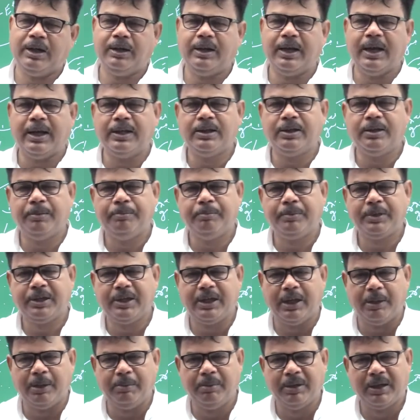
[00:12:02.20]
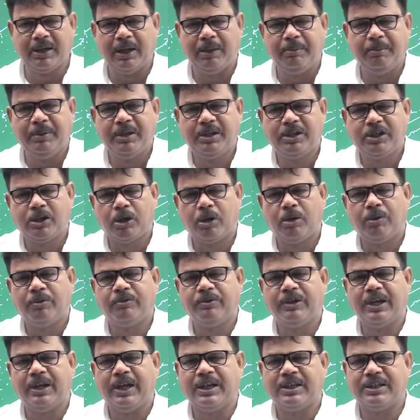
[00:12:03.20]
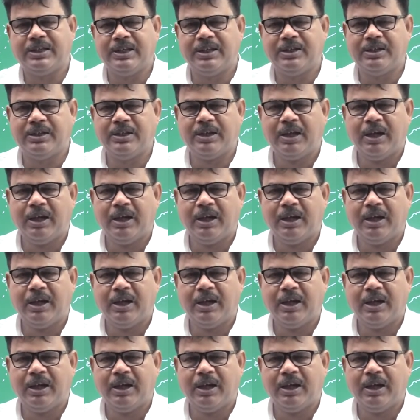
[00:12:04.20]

as chemical mixture of gases,